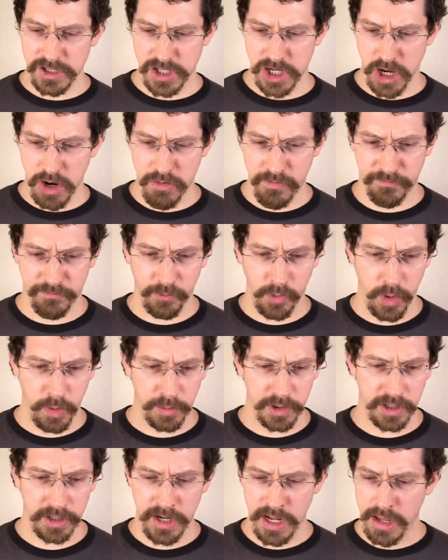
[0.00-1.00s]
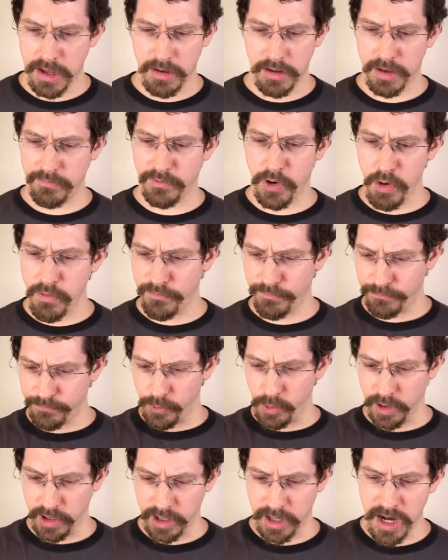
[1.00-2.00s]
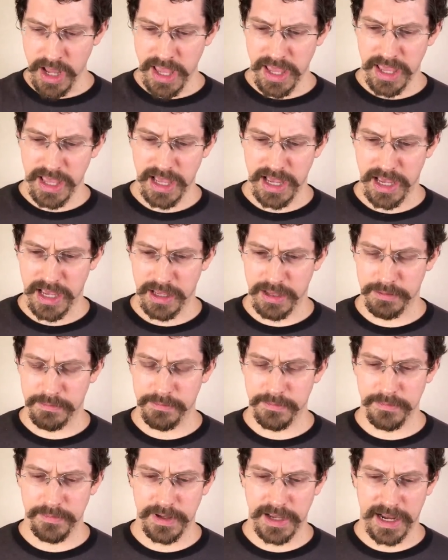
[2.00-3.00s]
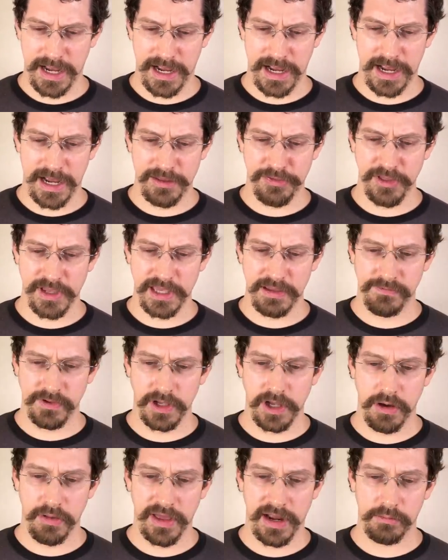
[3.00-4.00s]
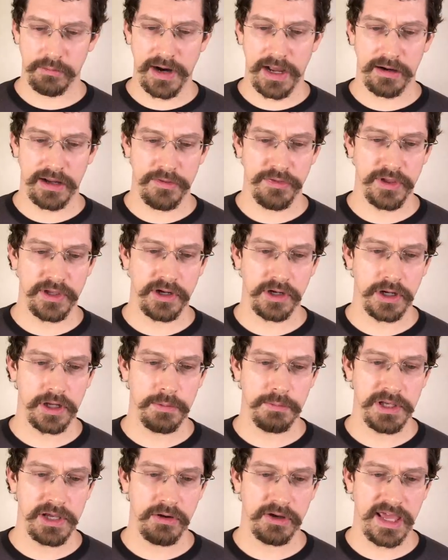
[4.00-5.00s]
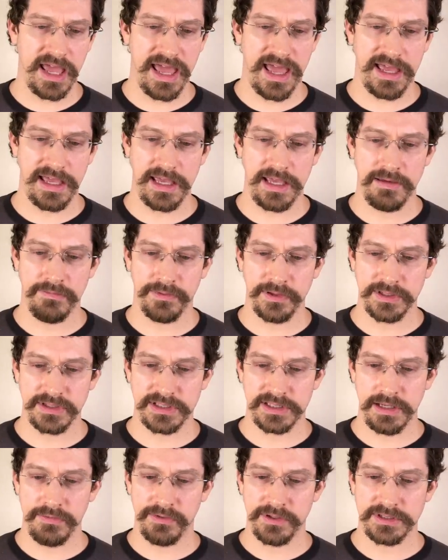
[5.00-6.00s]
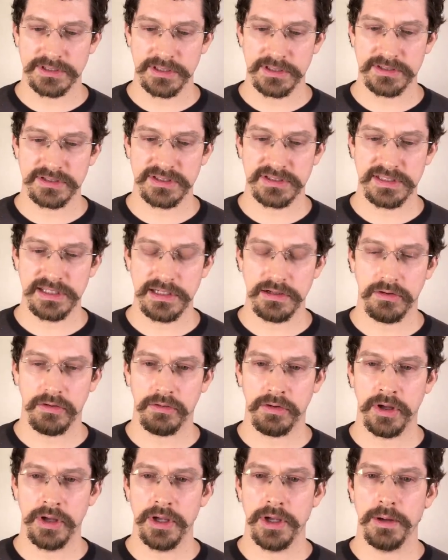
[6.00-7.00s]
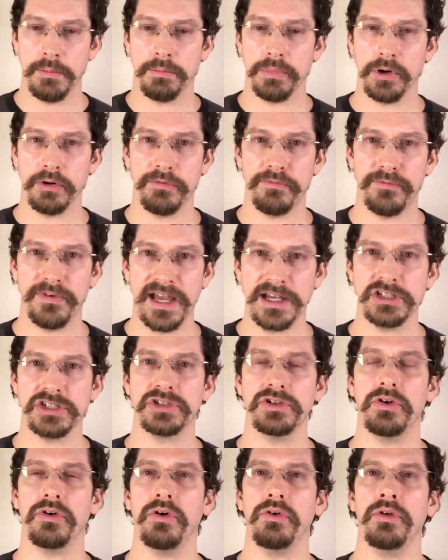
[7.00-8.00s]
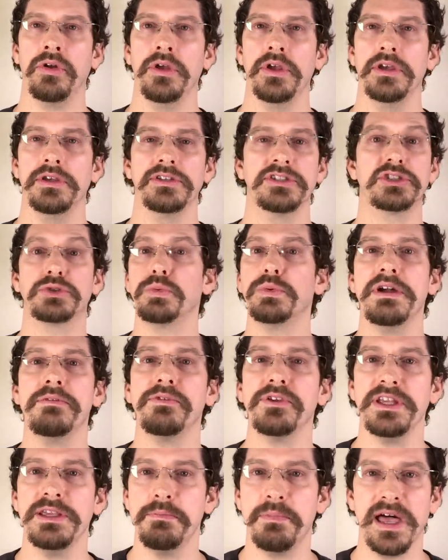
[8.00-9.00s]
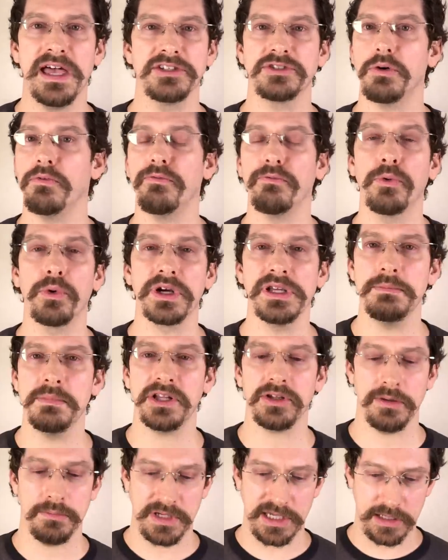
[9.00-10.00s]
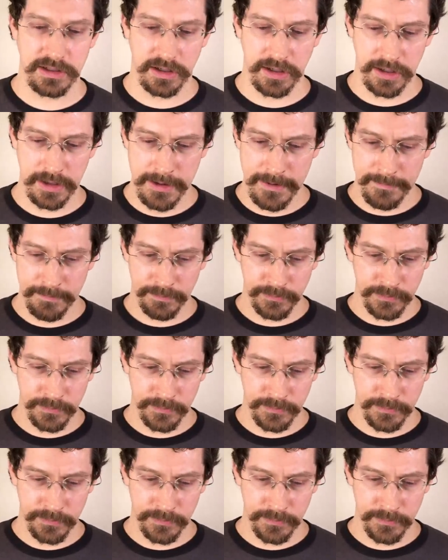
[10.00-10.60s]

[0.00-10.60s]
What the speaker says: you go for, I think if you go that route, I think you're gonna be okay. If it's a steel professional swivelly bezel 40 millimeter